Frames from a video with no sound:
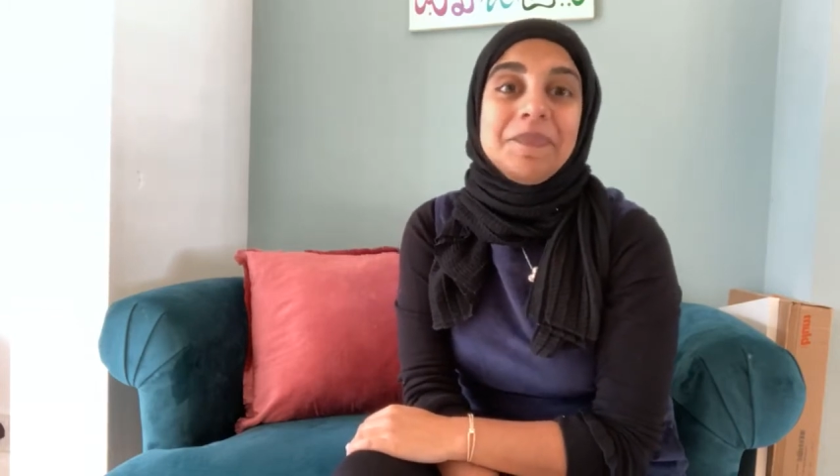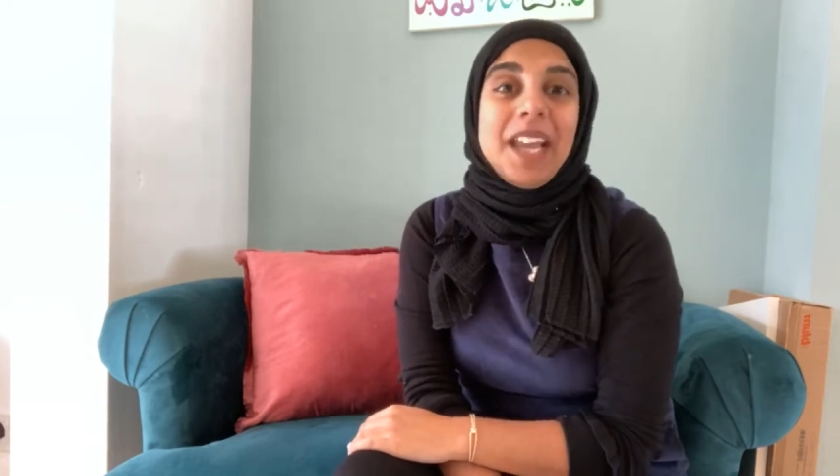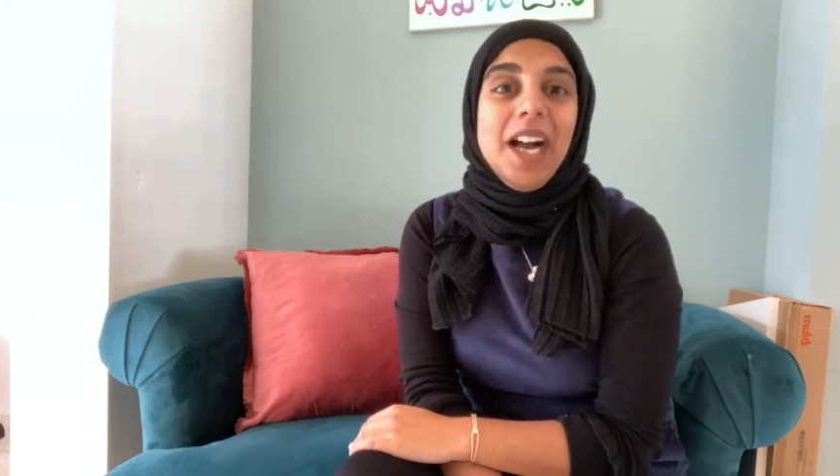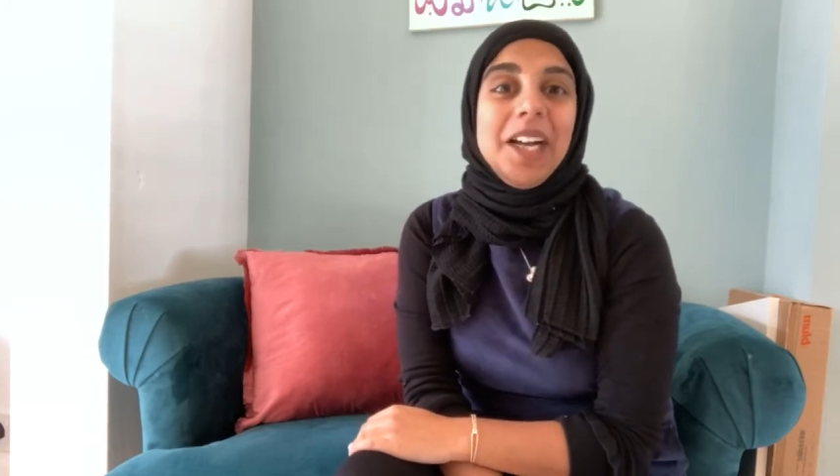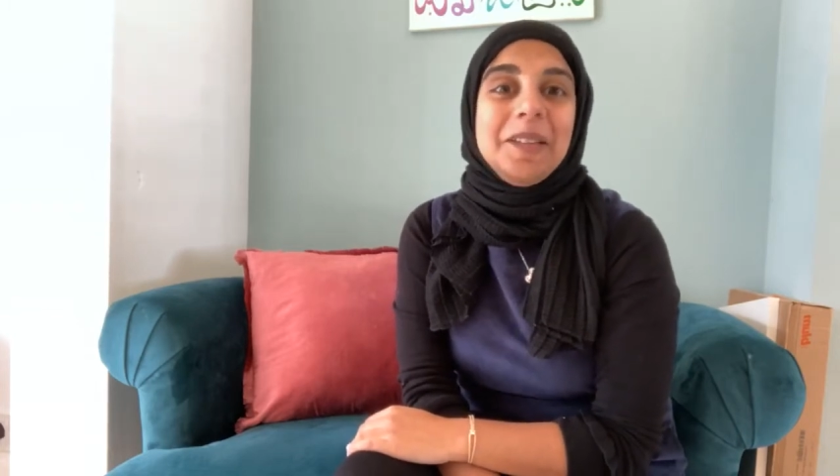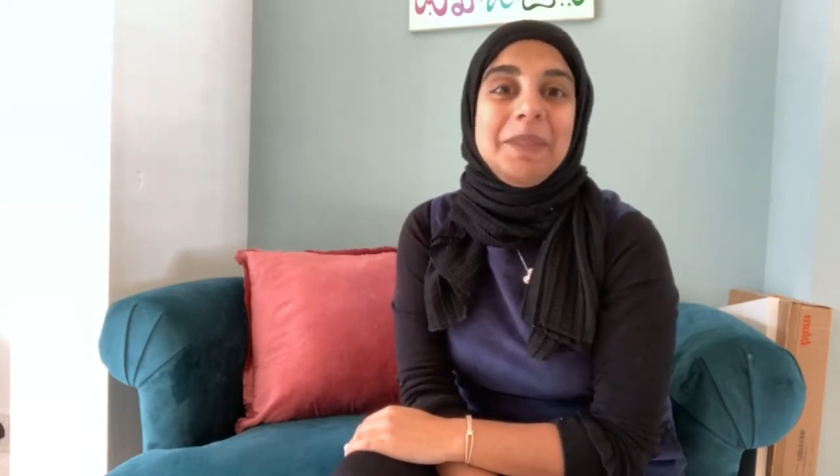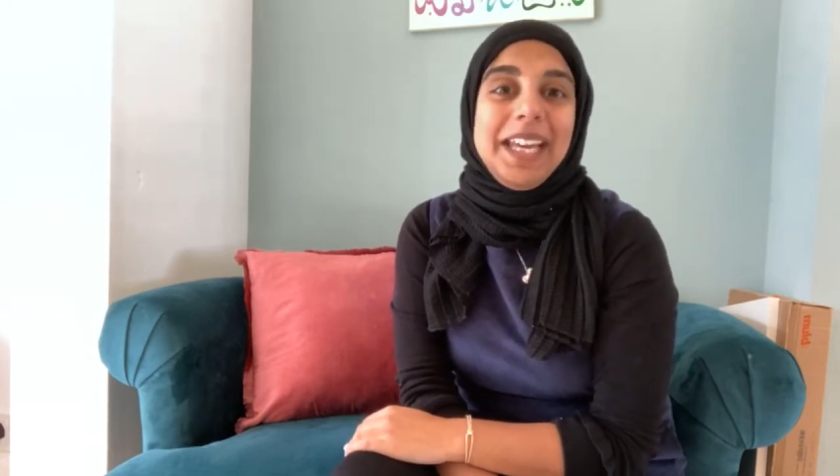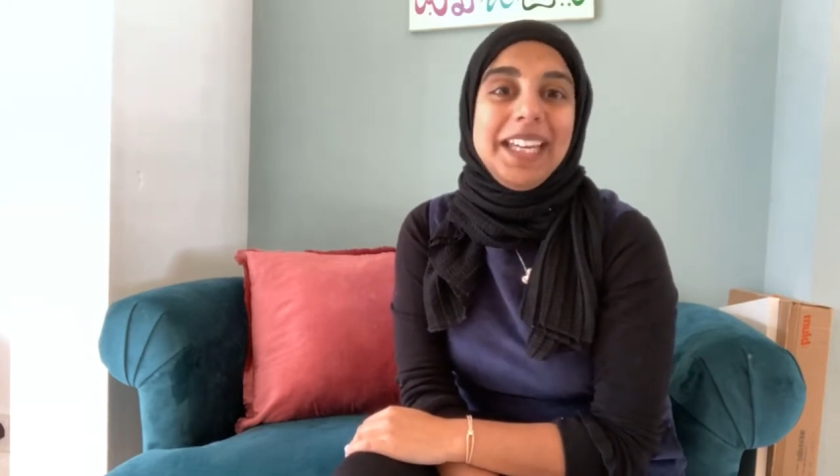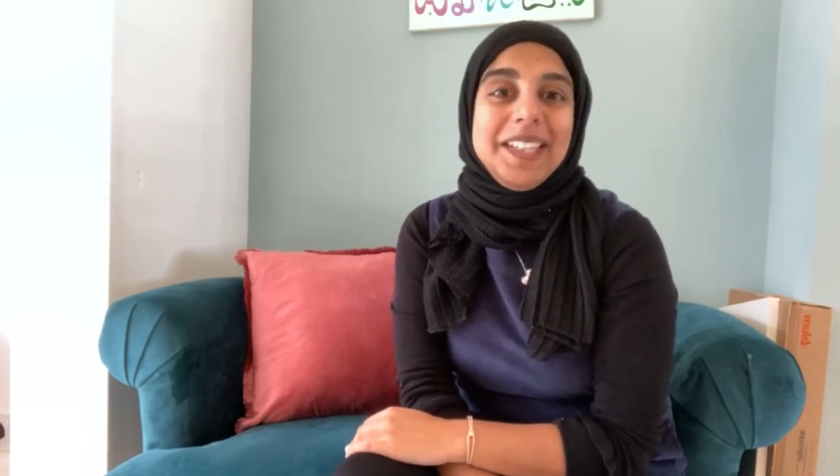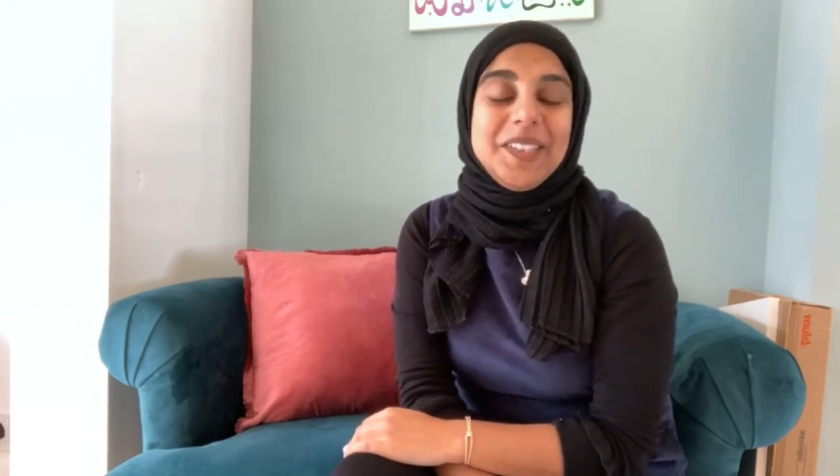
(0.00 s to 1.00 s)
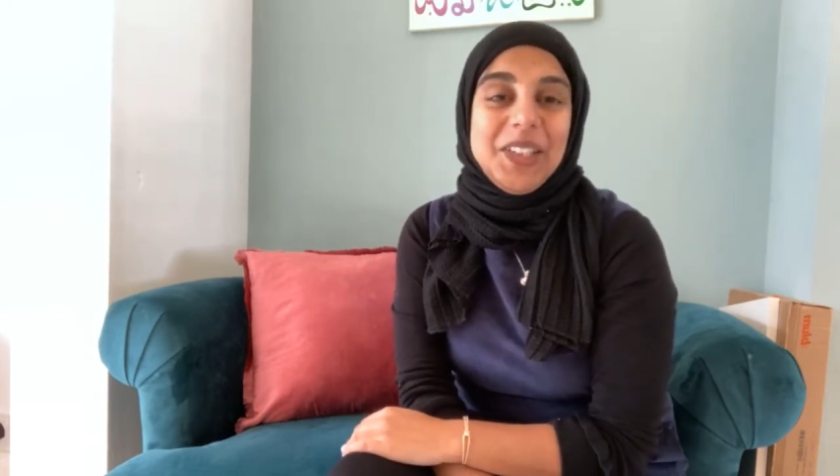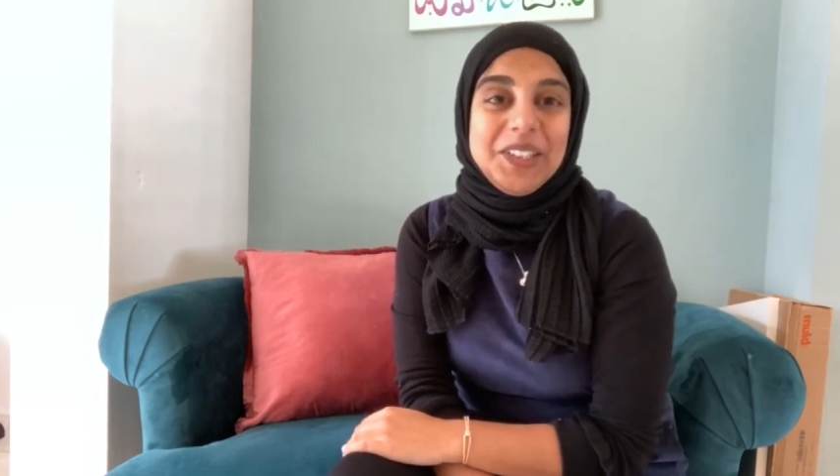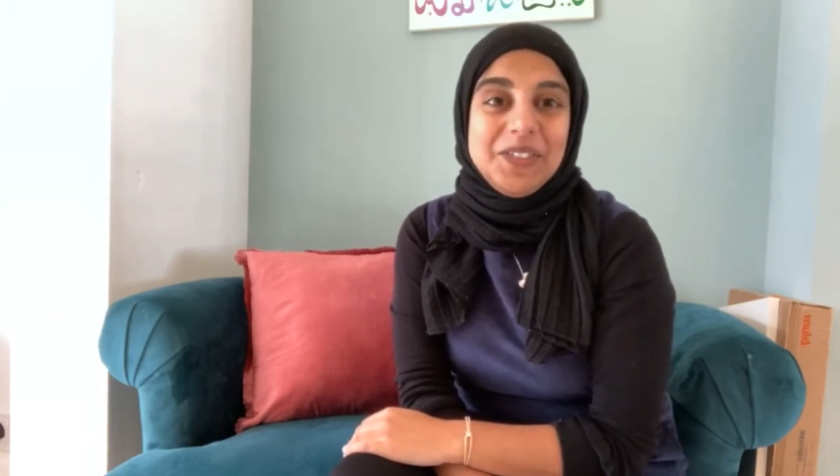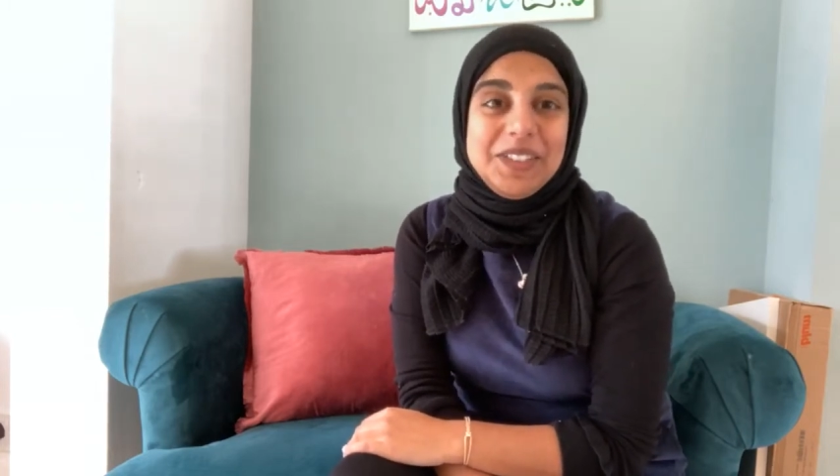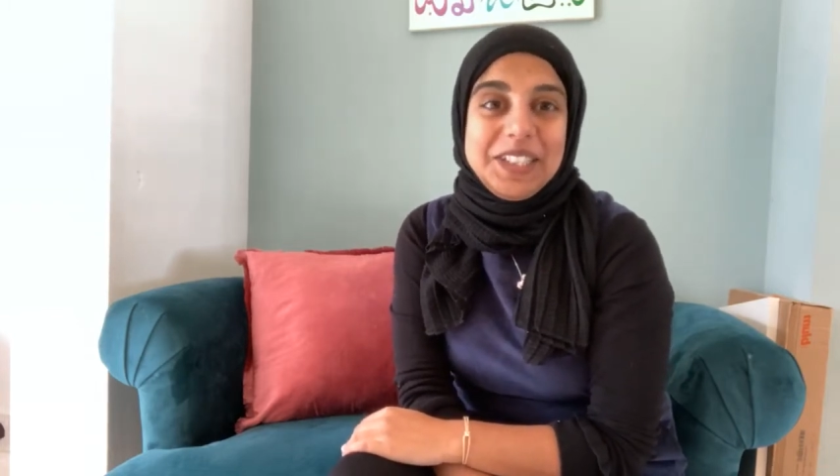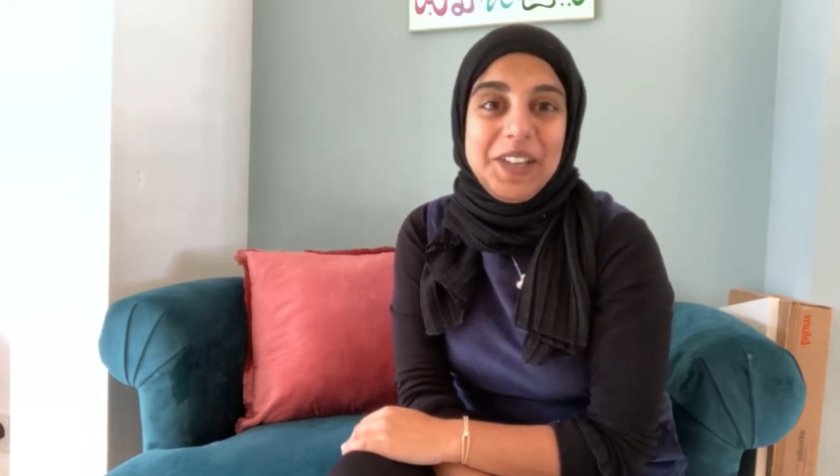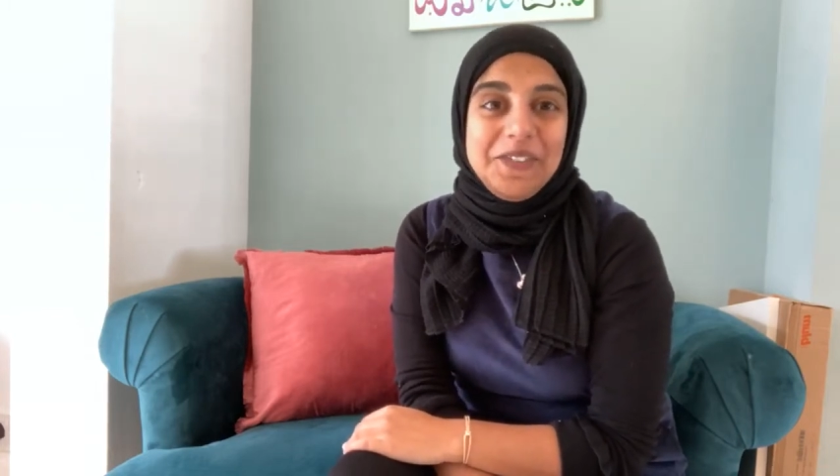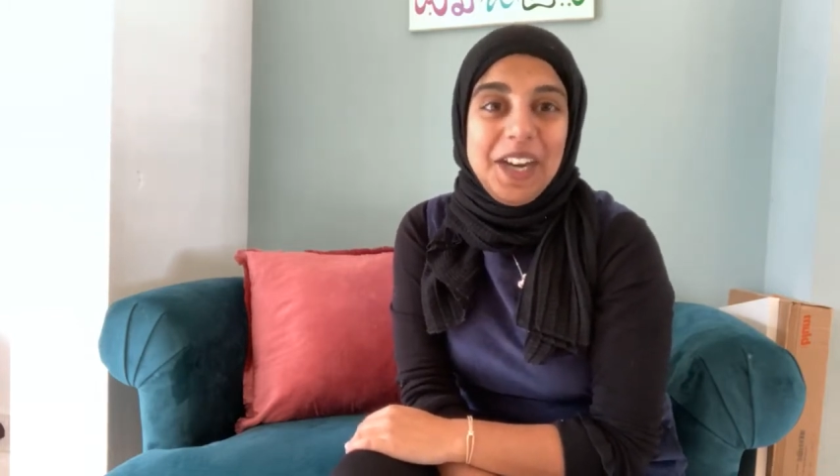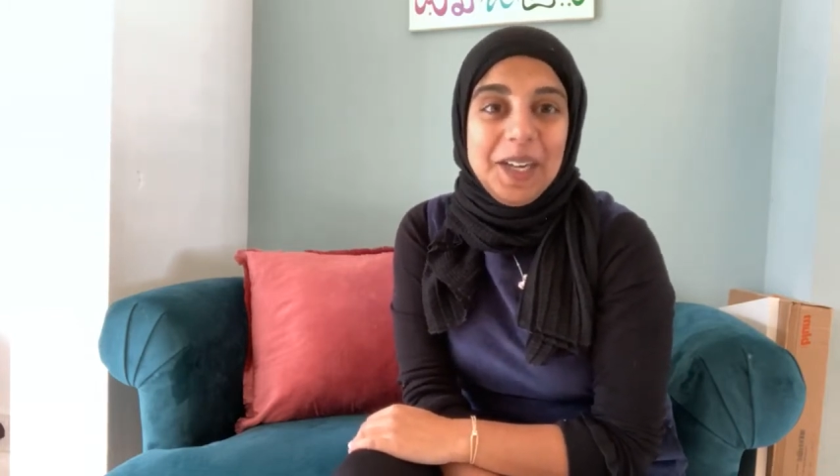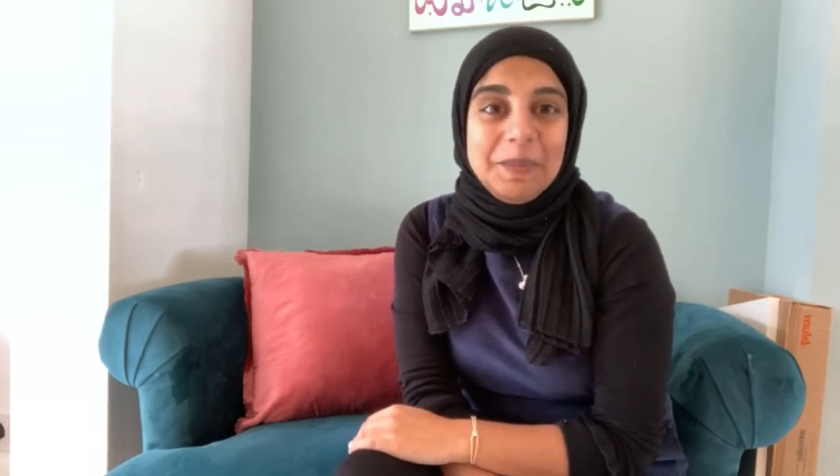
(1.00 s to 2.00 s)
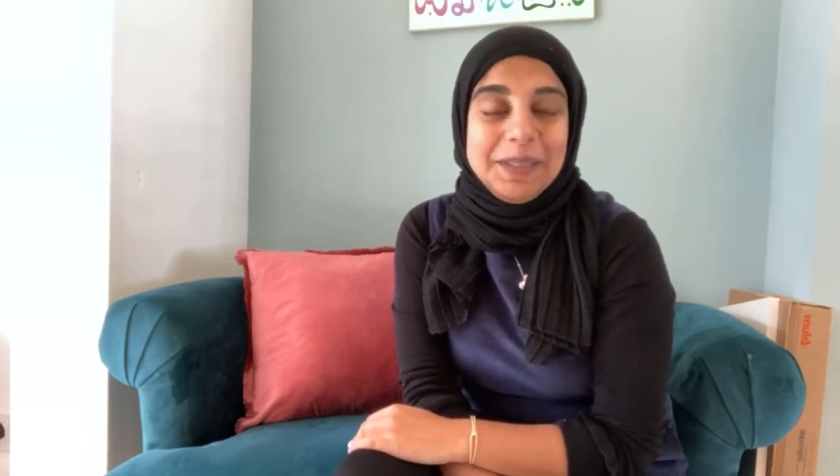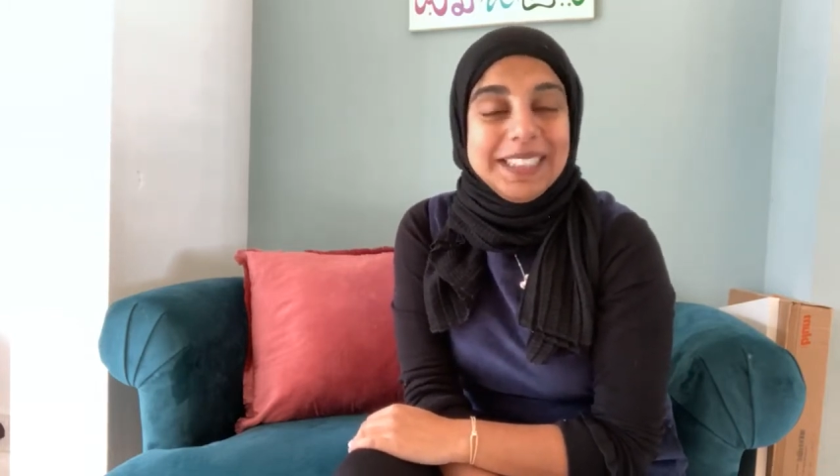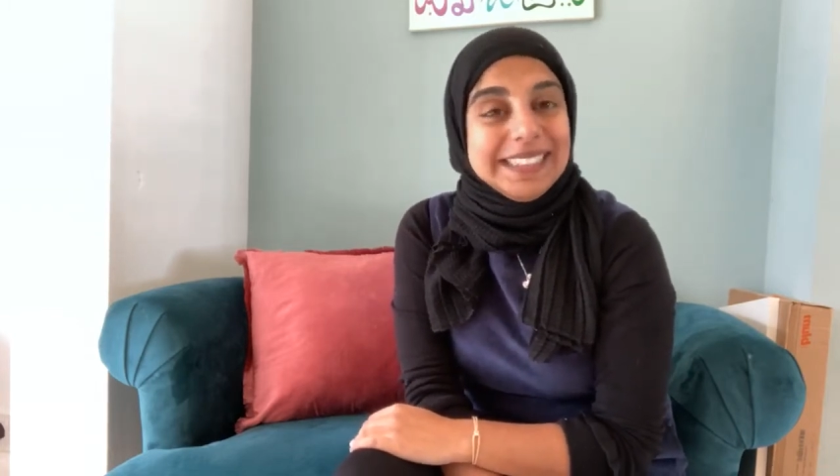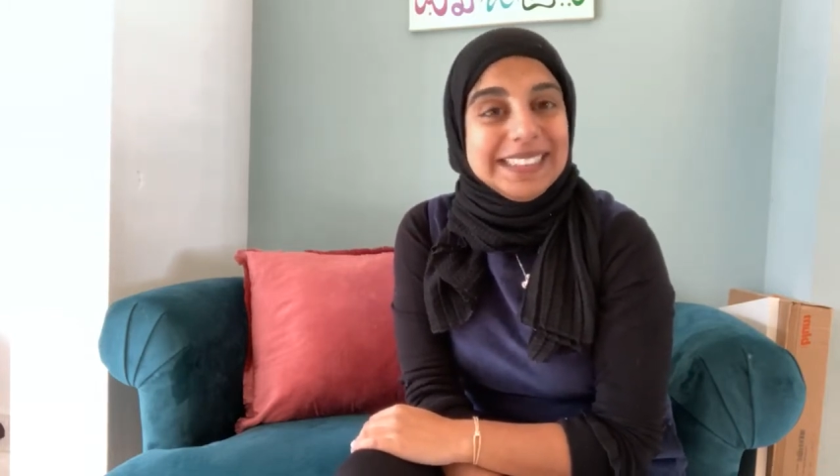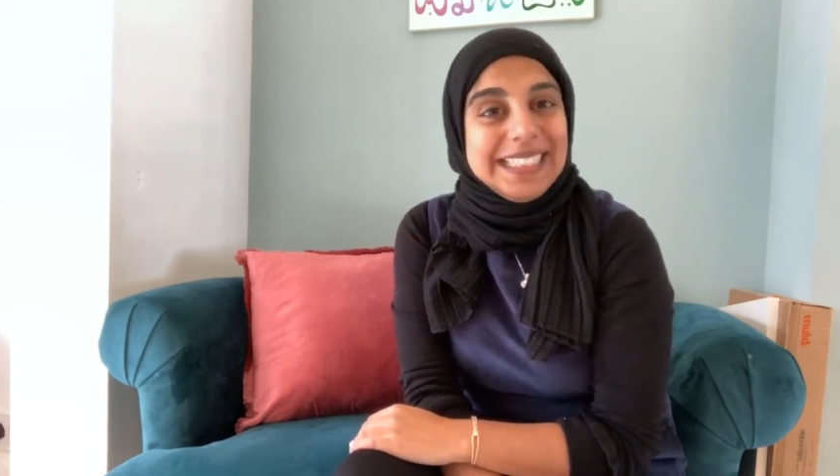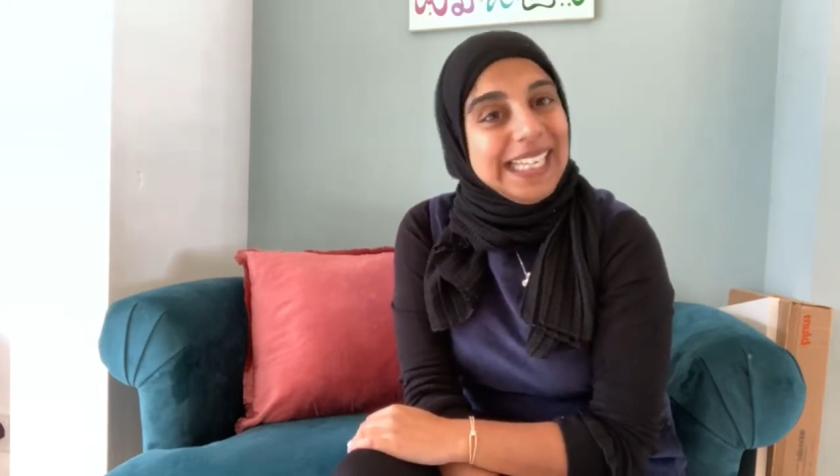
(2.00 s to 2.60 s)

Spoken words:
I'm a chartered physiotherapist